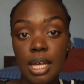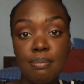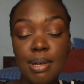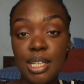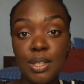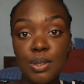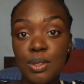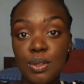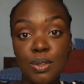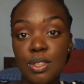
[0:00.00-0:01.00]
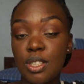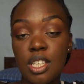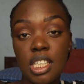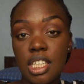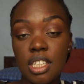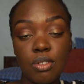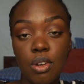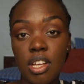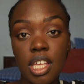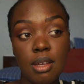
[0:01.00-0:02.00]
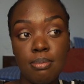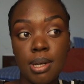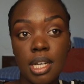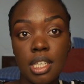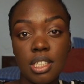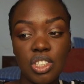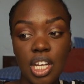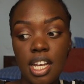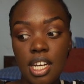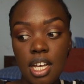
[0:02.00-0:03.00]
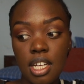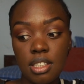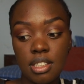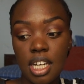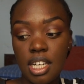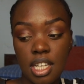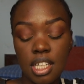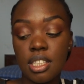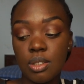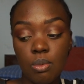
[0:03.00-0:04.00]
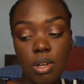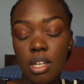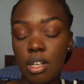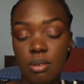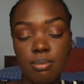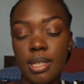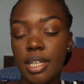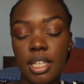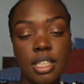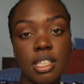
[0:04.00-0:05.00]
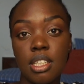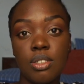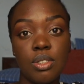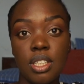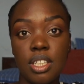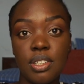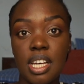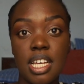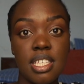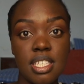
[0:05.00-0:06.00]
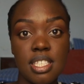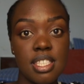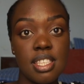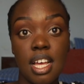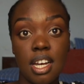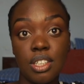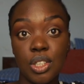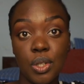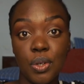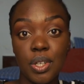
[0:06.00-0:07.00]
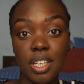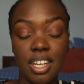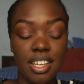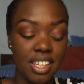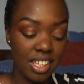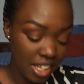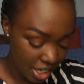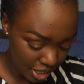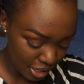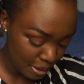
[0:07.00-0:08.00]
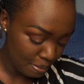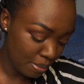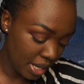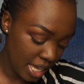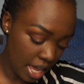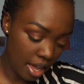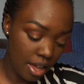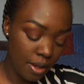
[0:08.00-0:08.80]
medical school journey is rocky, but China is one complicated country, you guys. It's not a joke. But yeah,